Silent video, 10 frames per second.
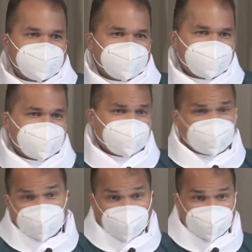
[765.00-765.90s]
and a
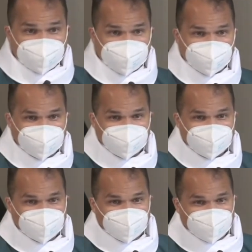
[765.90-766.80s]
light
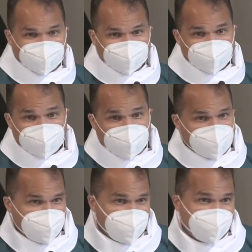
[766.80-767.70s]
for my
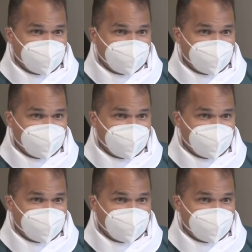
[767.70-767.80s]
path.